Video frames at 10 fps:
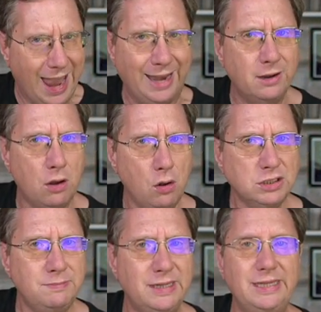And
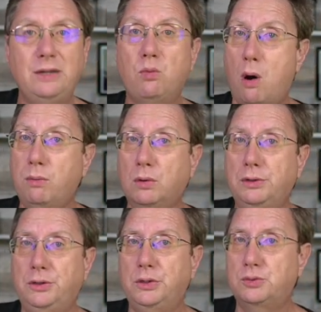ultimately, what we're going
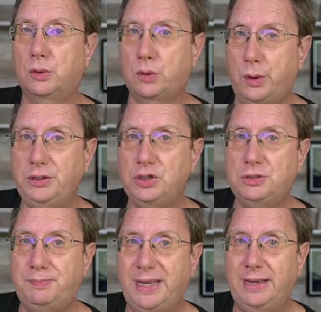to do is we're going to
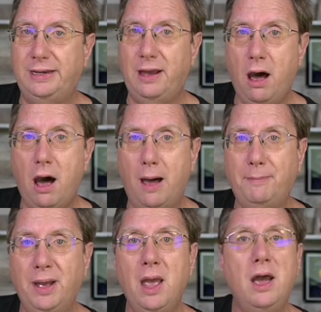spin
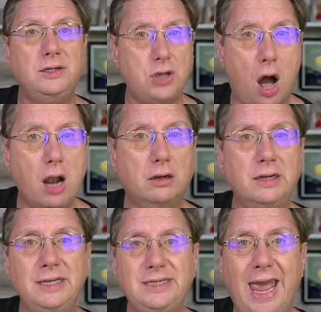up Docker
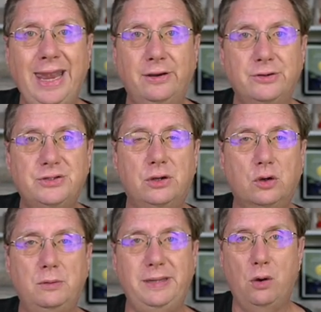containers that are
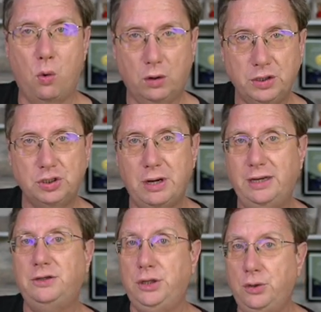going to be
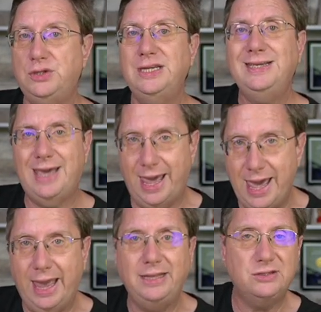orchestrated using
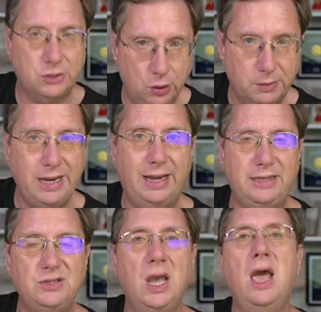K8s,
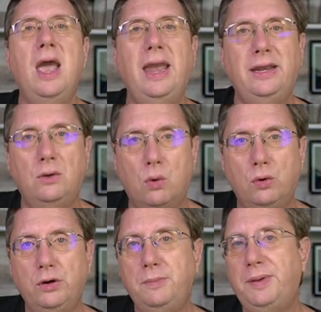Kubernetes, in
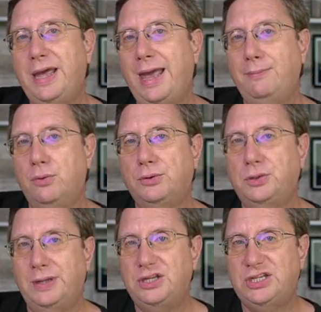order to be able
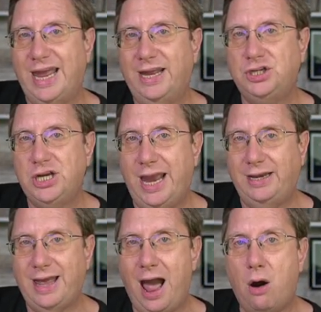to
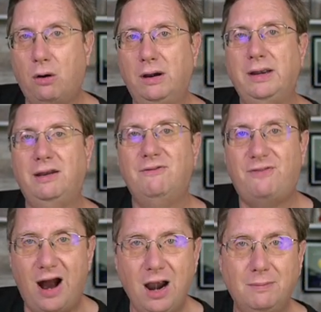instantiate our
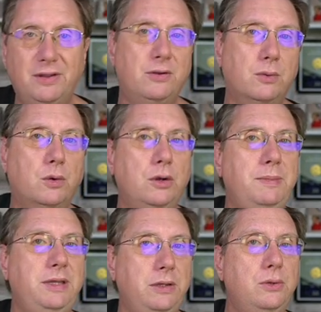environment that we're going to
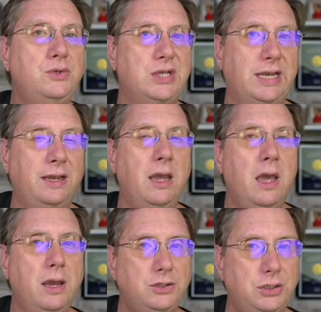be using
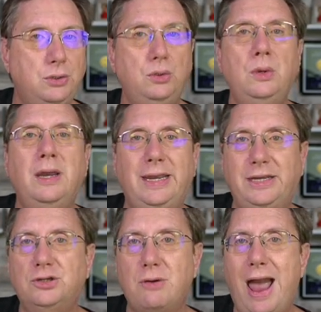to
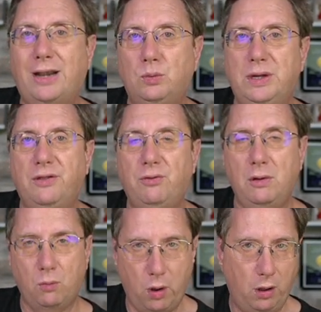interact with
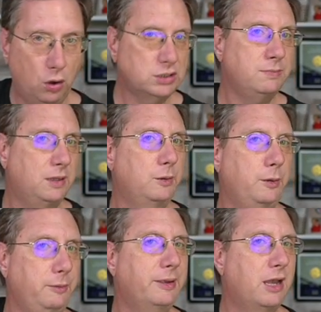what ultimately
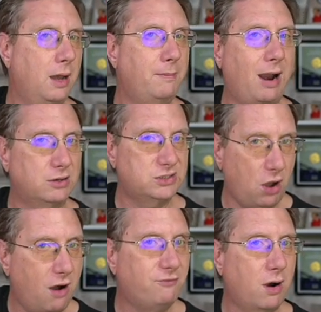will become our
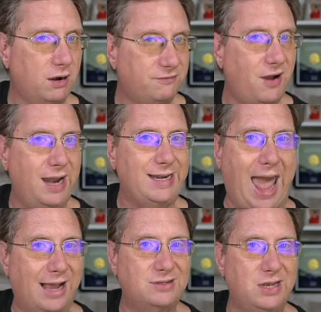software defined
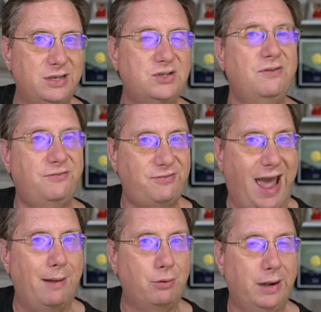access
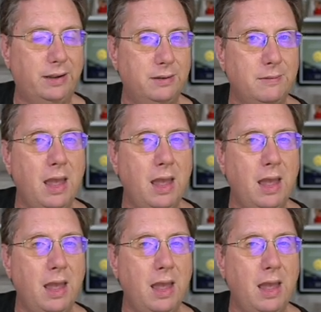fabric.